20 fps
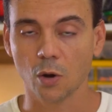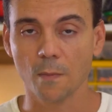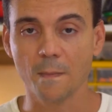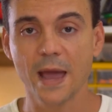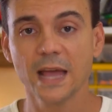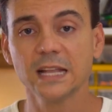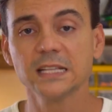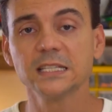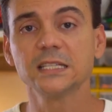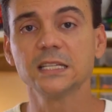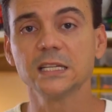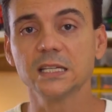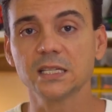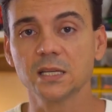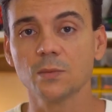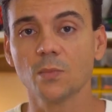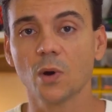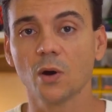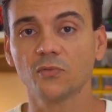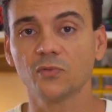command
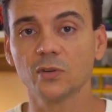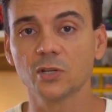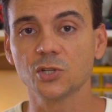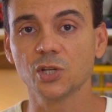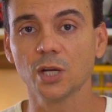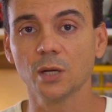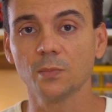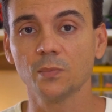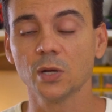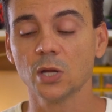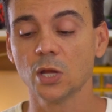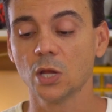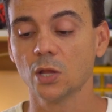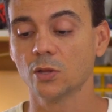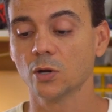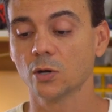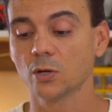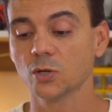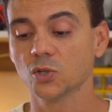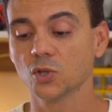system of the ship,
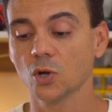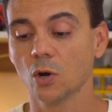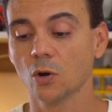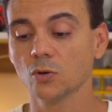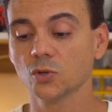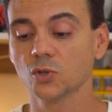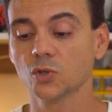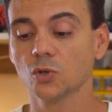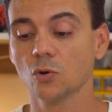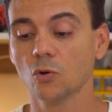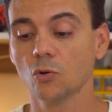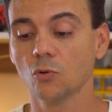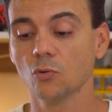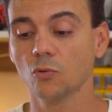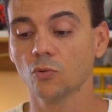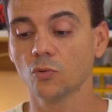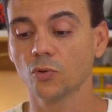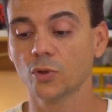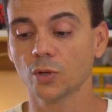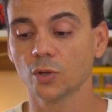there's
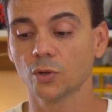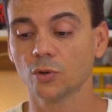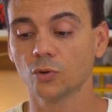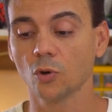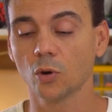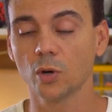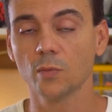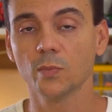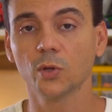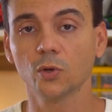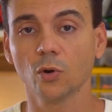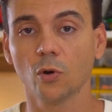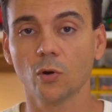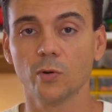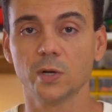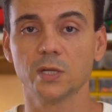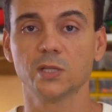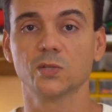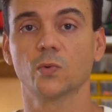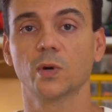also the
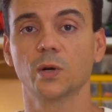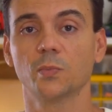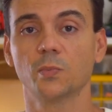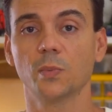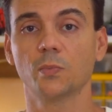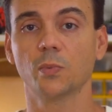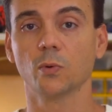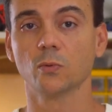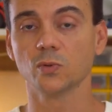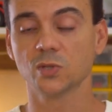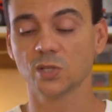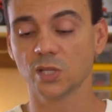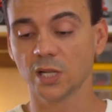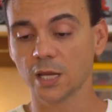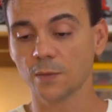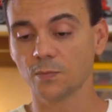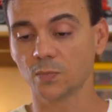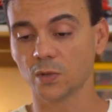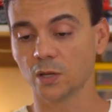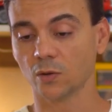dormitories where people
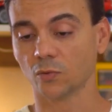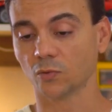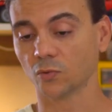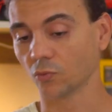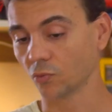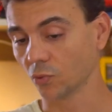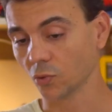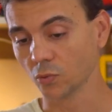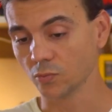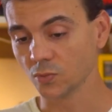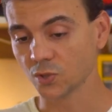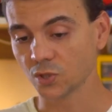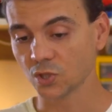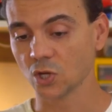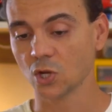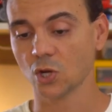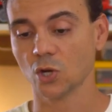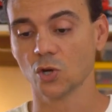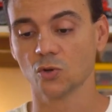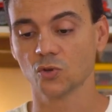sleep, the, rooms.
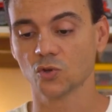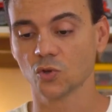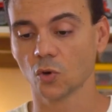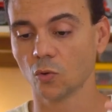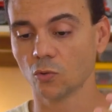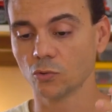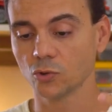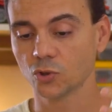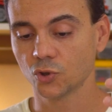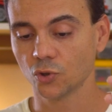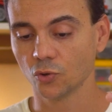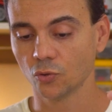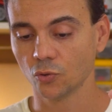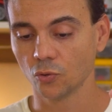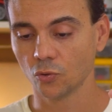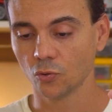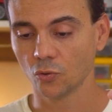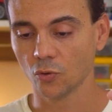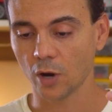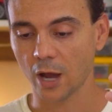So
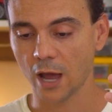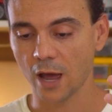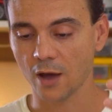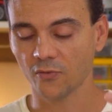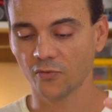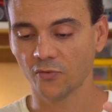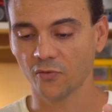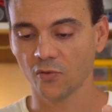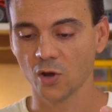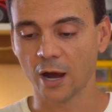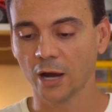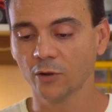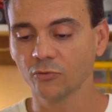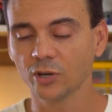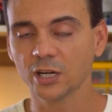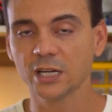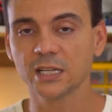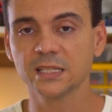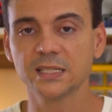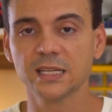to have
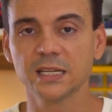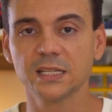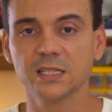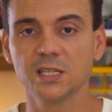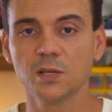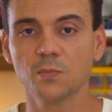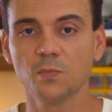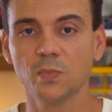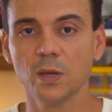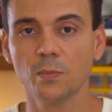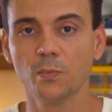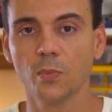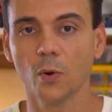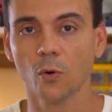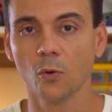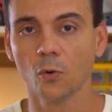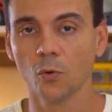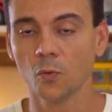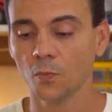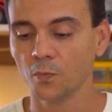160
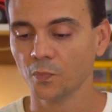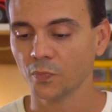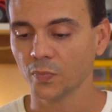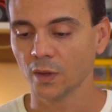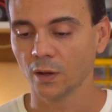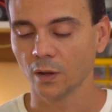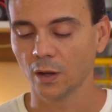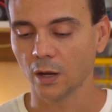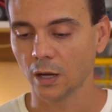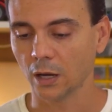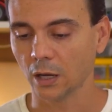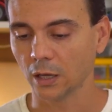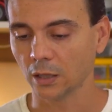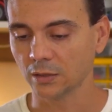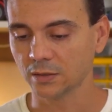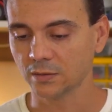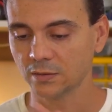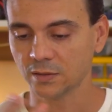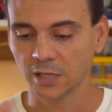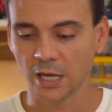people
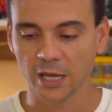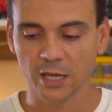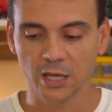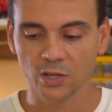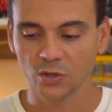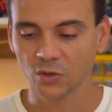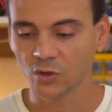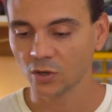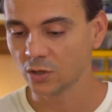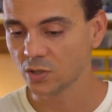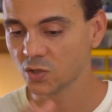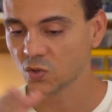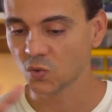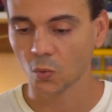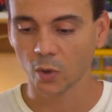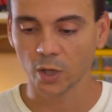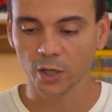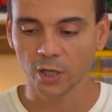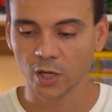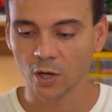uh, taking turns
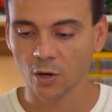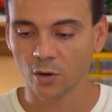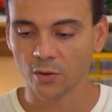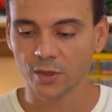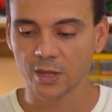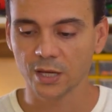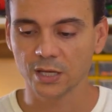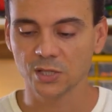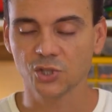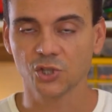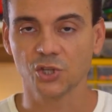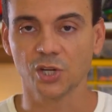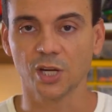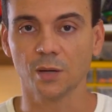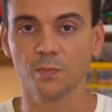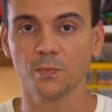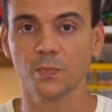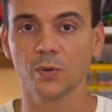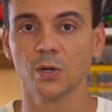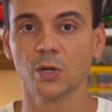working on this
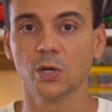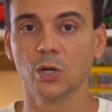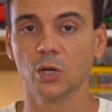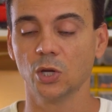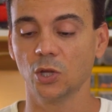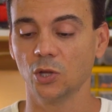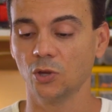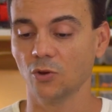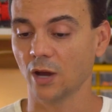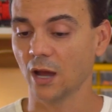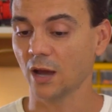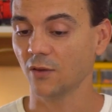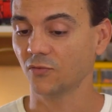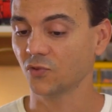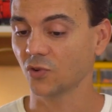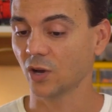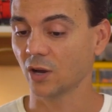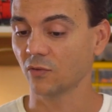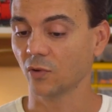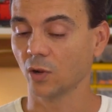ship, you
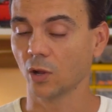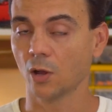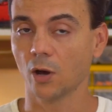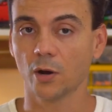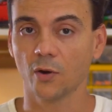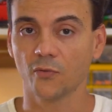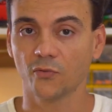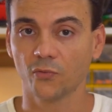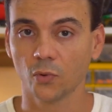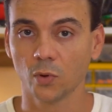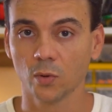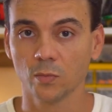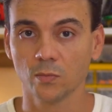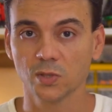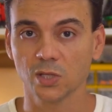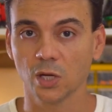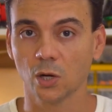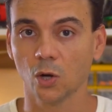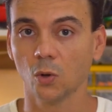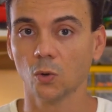have to have a lot of
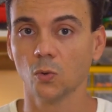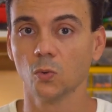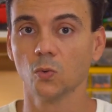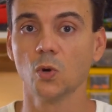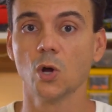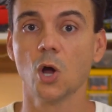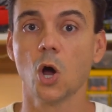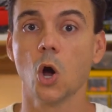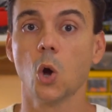rooms, a whole